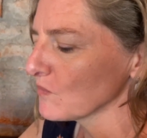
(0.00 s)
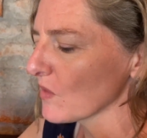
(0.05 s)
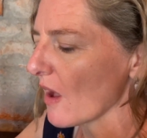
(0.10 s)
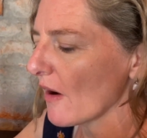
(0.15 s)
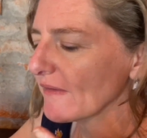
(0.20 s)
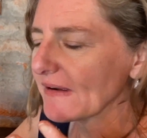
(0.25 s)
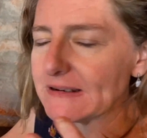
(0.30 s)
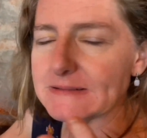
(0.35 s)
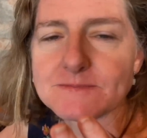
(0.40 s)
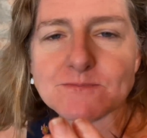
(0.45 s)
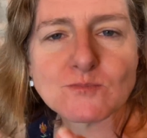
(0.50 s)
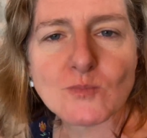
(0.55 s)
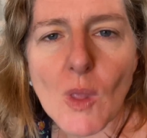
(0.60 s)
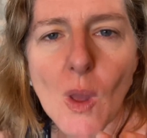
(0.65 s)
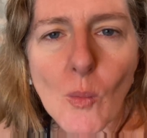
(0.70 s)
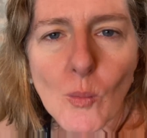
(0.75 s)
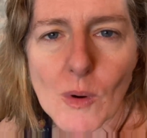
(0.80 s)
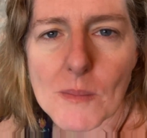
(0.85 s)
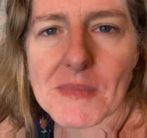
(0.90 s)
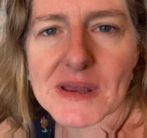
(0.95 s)
Okay,
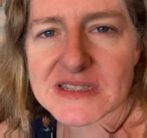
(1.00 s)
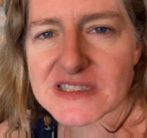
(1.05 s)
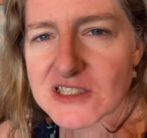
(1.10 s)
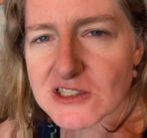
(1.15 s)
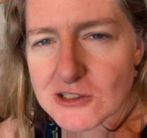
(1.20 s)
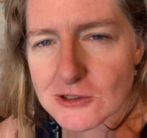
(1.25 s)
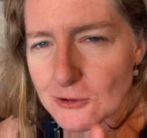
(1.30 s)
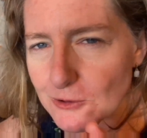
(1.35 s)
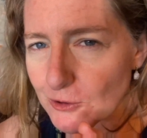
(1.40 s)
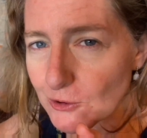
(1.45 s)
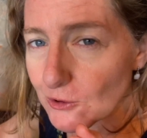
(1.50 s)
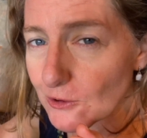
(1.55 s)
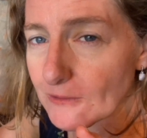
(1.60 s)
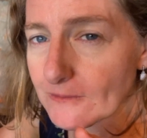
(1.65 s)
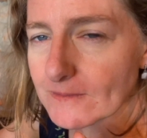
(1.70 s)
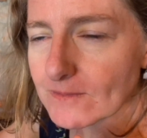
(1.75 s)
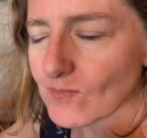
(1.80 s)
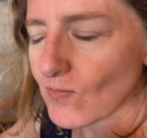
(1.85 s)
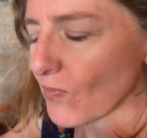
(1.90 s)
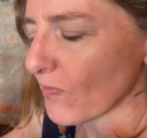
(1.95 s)
what makes it so cool is
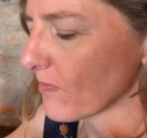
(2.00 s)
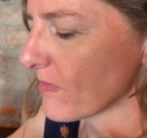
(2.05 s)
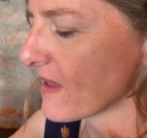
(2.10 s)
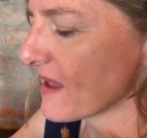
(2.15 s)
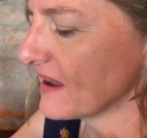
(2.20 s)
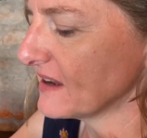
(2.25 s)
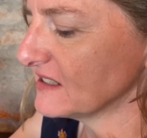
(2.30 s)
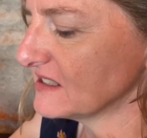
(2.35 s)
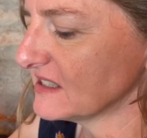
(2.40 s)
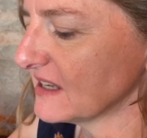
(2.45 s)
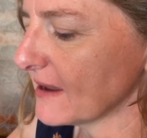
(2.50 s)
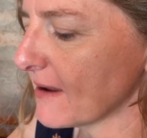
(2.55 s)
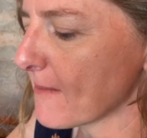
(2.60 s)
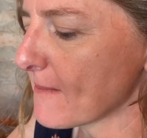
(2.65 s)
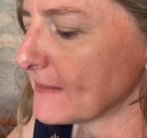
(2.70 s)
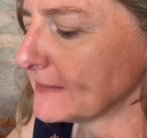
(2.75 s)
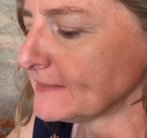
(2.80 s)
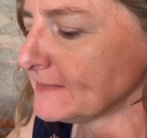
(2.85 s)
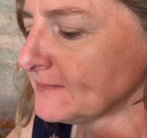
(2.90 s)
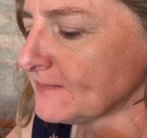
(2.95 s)
that
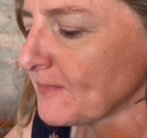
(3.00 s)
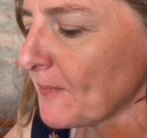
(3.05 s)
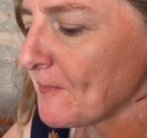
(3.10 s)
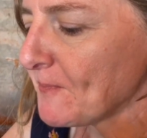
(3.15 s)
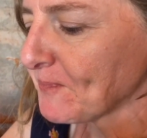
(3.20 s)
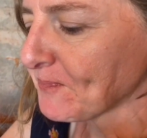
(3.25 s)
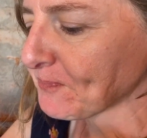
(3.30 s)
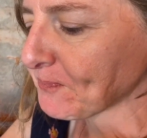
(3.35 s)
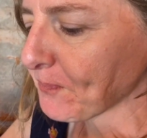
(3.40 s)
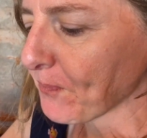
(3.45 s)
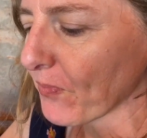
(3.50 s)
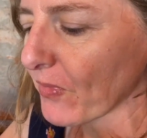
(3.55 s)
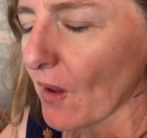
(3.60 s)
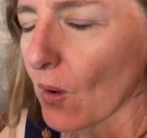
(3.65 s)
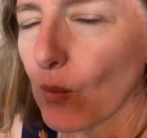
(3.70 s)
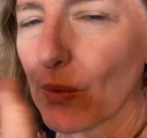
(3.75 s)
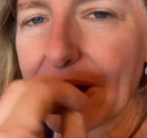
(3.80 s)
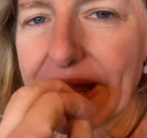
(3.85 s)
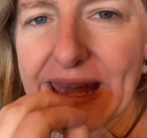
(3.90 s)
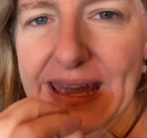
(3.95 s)

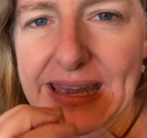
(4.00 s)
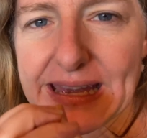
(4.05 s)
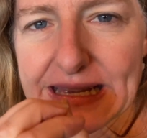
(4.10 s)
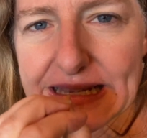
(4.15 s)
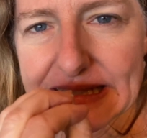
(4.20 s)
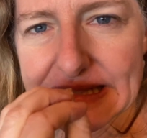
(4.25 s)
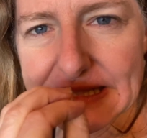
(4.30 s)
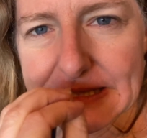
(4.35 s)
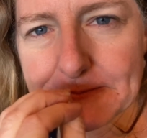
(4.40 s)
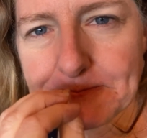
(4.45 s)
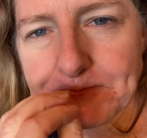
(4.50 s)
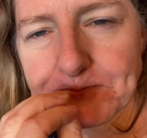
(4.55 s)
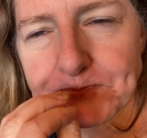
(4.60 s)
when it hits,